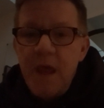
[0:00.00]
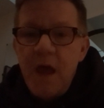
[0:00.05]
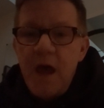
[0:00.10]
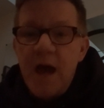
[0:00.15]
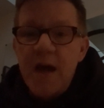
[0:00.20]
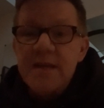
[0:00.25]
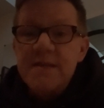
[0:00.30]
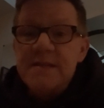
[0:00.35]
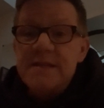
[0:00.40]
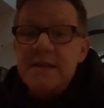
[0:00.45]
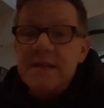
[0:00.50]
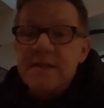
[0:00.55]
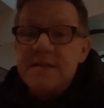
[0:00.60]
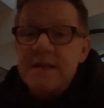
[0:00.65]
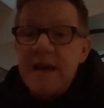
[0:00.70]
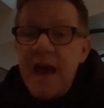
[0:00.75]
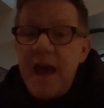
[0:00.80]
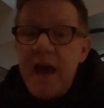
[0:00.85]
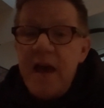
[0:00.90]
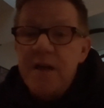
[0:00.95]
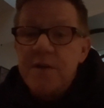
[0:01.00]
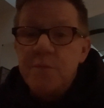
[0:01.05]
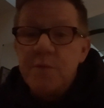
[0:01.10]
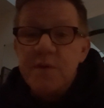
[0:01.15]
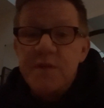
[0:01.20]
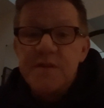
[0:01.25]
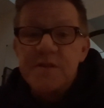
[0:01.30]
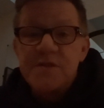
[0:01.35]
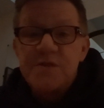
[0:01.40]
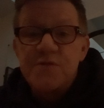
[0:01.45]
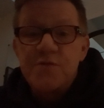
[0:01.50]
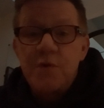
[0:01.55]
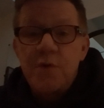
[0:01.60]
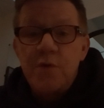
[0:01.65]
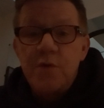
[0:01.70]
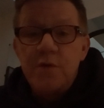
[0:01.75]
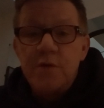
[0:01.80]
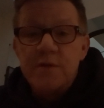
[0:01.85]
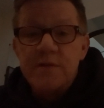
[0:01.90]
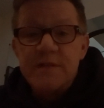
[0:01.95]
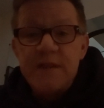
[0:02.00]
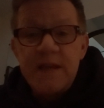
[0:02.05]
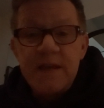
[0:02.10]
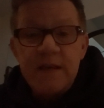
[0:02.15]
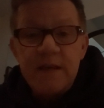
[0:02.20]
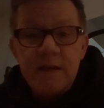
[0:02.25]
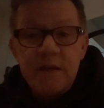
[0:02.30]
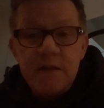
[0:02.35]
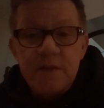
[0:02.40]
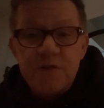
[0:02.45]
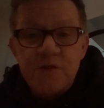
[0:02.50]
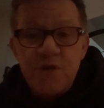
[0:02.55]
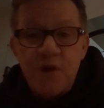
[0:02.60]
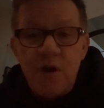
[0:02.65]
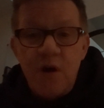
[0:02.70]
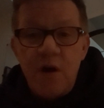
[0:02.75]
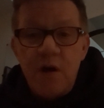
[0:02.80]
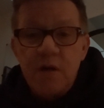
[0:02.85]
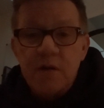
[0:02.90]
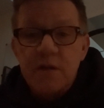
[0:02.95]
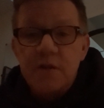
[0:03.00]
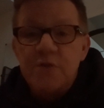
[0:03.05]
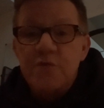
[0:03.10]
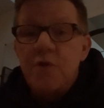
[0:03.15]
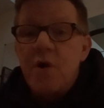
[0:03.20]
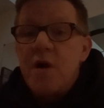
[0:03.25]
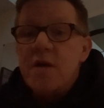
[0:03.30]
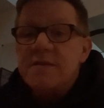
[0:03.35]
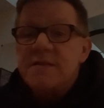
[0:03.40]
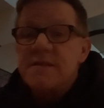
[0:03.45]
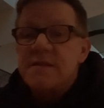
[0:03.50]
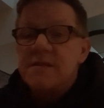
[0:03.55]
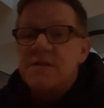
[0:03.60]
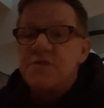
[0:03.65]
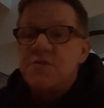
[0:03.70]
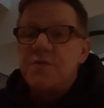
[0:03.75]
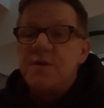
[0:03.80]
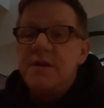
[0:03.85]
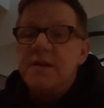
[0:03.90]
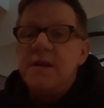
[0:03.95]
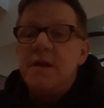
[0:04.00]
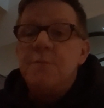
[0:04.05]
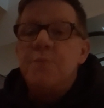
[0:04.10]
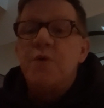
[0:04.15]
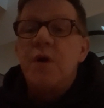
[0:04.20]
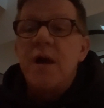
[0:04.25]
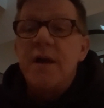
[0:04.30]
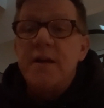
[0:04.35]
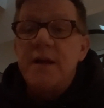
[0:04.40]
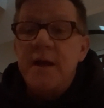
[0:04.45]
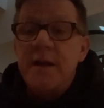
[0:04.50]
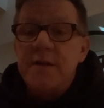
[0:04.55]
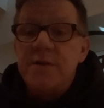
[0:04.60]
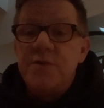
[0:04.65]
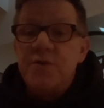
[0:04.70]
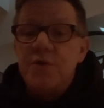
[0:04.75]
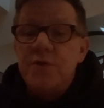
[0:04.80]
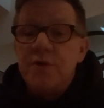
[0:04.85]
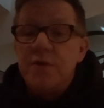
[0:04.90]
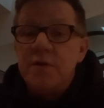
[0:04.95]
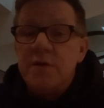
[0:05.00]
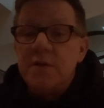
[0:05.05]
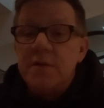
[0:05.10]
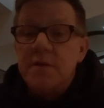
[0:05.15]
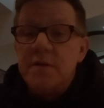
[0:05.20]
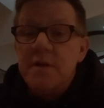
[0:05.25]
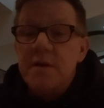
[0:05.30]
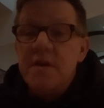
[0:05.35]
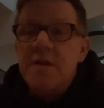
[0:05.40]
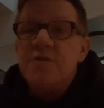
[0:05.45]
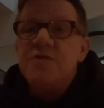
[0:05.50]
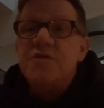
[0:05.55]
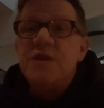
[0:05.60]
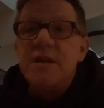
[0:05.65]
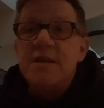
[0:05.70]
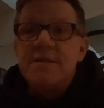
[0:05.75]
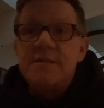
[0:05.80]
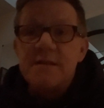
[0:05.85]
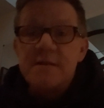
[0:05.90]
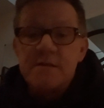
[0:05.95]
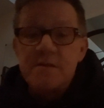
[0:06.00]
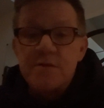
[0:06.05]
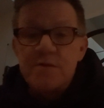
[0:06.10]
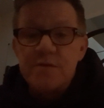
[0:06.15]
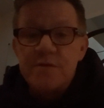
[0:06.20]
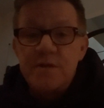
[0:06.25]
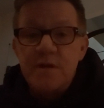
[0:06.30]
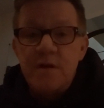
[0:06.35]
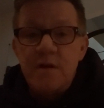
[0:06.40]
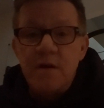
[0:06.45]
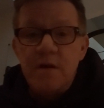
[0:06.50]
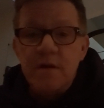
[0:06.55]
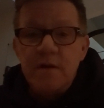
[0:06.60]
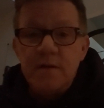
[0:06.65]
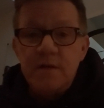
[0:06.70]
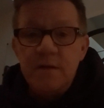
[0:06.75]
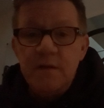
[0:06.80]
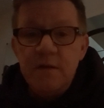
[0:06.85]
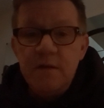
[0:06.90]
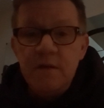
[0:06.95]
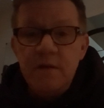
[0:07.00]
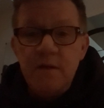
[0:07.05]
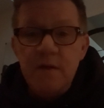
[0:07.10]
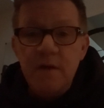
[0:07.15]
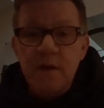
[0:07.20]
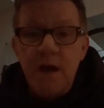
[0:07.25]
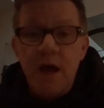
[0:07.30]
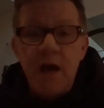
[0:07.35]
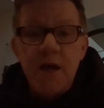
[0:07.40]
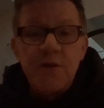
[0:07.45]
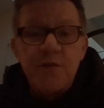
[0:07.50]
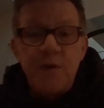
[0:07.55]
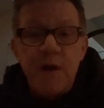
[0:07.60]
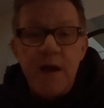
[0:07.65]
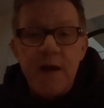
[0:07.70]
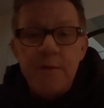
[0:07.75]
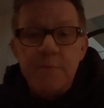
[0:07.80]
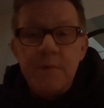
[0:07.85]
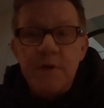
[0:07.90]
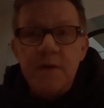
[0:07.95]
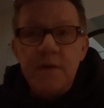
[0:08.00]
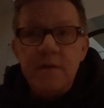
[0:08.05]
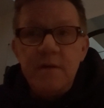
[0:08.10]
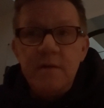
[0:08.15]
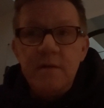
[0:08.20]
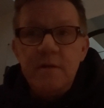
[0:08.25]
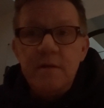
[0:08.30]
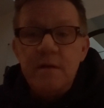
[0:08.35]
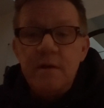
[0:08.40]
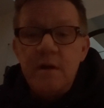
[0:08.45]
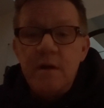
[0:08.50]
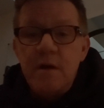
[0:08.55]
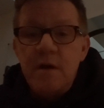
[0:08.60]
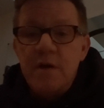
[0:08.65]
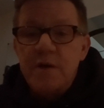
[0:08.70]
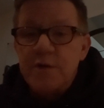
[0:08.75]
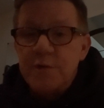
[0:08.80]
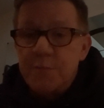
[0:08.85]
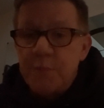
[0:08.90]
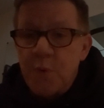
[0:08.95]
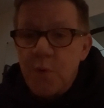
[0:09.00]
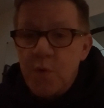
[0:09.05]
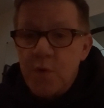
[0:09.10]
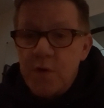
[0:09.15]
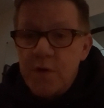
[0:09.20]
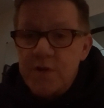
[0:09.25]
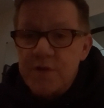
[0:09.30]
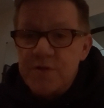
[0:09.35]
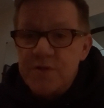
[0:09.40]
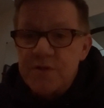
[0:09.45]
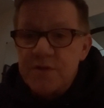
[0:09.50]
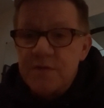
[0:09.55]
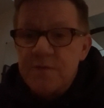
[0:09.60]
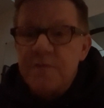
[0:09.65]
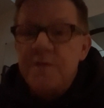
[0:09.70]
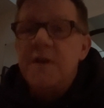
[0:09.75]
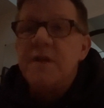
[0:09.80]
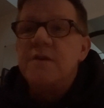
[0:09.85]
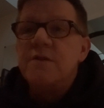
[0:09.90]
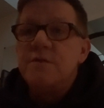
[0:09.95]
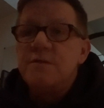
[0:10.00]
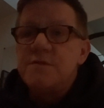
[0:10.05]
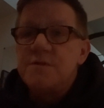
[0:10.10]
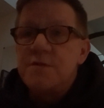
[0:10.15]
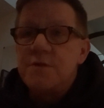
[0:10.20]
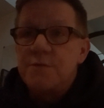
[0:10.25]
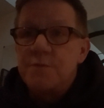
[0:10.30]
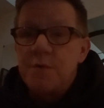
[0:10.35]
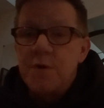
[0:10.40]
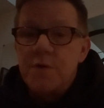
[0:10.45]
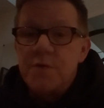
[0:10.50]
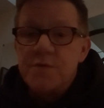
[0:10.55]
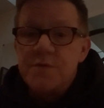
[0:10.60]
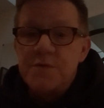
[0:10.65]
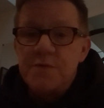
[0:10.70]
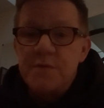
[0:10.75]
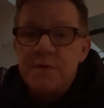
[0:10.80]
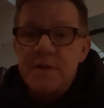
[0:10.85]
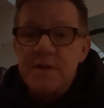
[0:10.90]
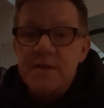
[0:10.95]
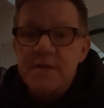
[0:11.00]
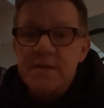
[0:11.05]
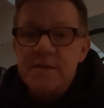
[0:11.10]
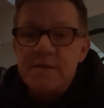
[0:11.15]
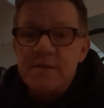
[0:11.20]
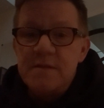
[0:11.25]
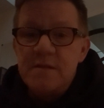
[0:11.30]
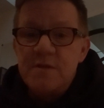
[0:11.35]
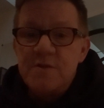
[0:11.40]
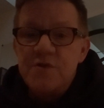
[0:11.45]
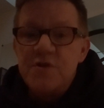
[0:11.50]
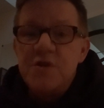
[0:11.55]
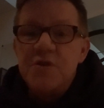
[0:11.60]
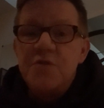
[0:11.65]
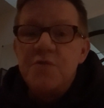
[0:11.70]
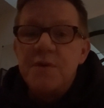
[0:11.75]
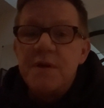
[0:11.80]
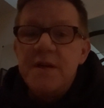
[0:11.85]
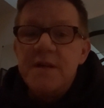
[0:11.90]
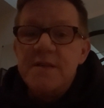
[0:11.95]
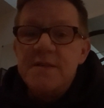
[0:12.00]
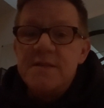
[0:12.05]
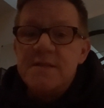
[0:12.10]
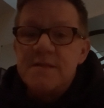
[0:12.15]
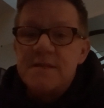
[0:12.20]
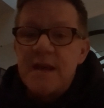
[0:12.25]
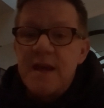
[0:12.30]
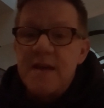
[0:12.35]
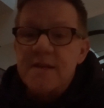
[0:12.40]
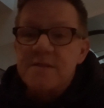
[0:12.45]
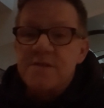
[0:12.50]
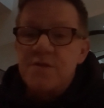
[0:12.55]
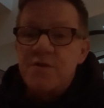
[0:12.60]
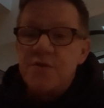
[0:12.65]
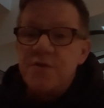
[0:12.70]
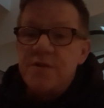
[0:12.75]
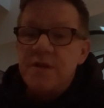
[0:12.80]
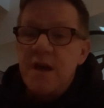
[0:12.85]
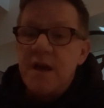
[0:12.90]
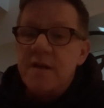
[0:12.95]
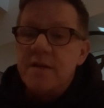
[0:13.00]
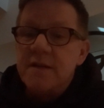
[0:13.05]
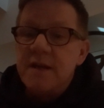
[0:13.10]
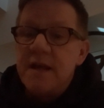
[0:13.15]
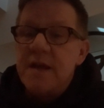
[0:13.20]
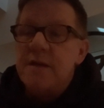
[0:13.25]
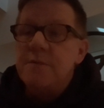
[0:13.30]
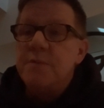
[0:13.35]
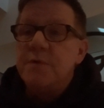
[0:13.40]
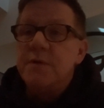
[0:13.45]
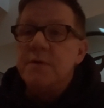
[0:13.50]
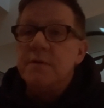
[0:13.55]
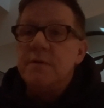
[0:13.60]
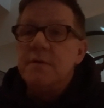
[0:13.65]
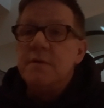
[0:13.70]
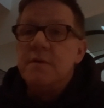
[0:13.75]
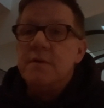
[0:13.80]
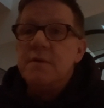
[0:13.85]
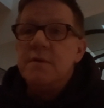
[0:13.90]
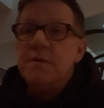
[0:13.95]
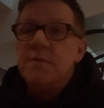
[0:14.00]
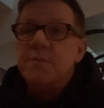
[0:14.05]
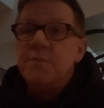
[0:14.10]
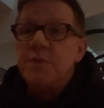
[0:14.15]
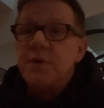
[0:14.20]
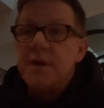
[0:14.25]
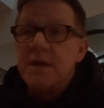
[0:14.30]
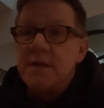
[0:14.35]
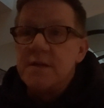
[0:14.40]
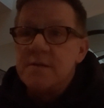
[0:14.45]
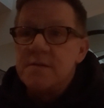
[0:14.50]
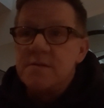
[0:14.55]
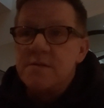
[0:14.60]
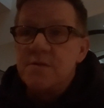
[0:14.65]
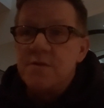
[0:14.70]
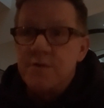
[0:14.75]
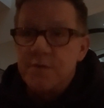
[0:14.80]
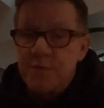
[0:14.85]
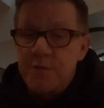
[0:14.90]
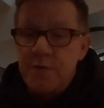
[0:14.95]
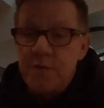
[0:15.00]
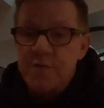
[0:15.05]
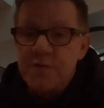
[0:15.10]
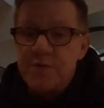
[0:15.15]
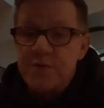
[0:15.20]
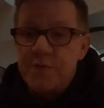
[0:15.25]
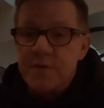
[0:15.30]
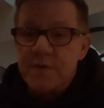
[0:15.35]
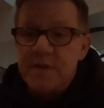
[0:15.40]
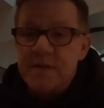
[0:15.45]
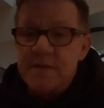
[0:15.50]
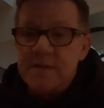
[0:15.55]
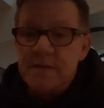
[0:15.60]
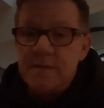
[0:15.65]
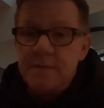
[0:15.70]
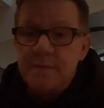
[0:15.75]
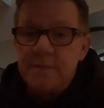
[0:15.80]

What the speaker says: I see a dad with a stroller taking a jog. Across the street, a bright-eyed girl chases her dog. A grandma on her porch fingers her rosaries. She grins as her young neighbor brings her groceries.